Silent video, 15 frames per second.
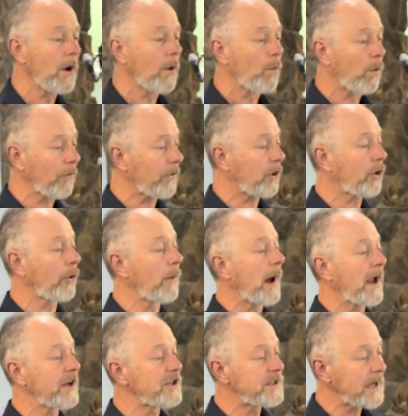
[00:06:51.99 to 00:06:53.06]
what the
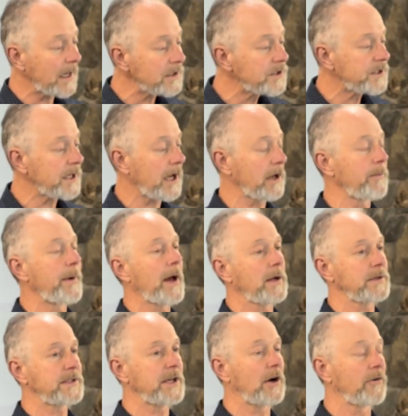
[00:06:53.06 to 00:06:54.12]
Quran does say
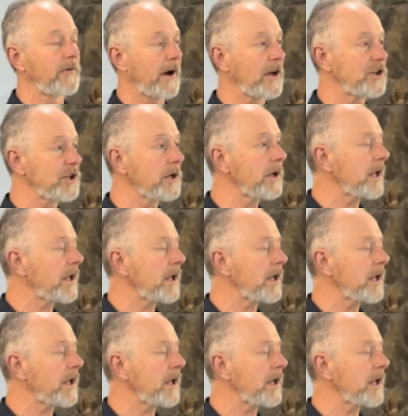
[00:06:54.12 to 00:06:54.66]
about salvation.